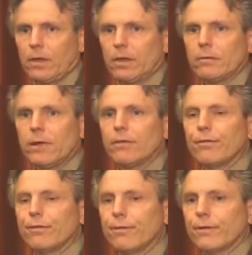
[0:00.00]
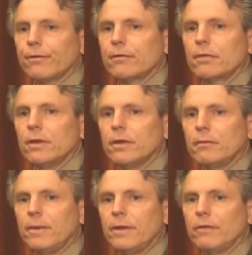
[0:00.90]
He makes his first
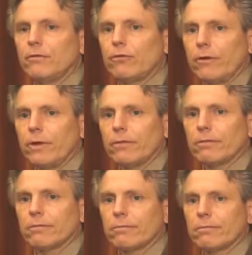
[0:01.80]
independent choice.